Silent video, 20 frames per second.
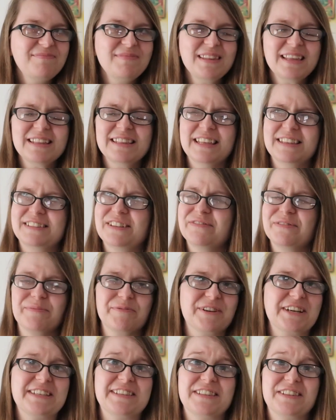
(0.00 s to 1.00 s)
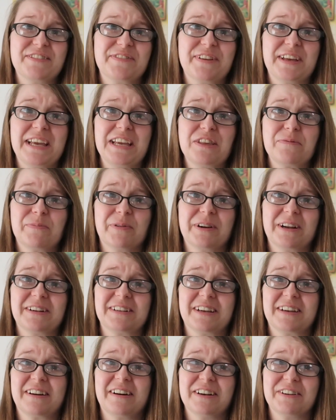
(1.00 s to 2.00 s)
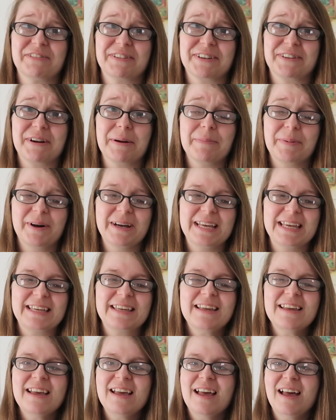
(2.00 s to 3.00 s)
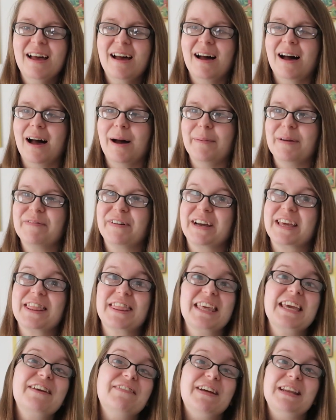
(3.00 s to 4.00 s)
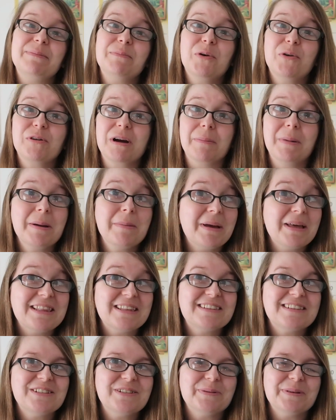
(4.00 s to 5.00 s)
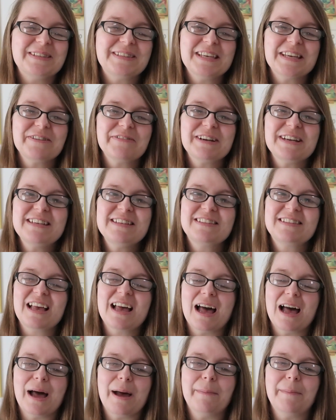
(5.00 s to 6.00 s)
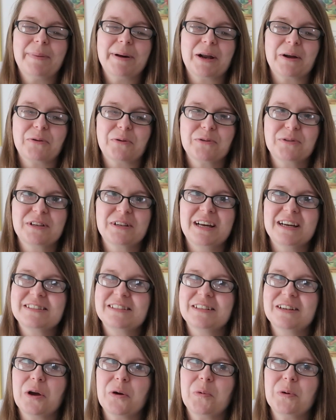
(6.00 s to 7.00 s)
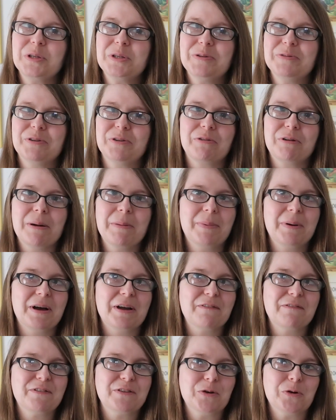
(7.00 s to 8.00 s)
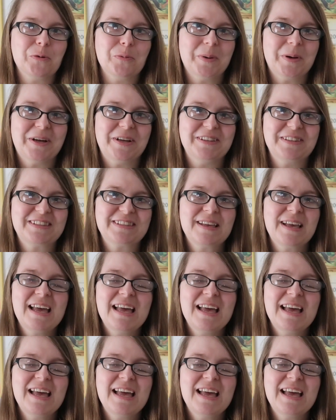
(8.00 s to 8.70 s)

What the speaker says: There's different reasons for each product I kind of regret buying. If I can think of any more I might make this into a series, but I'd also like to know what you regret buying for your birds.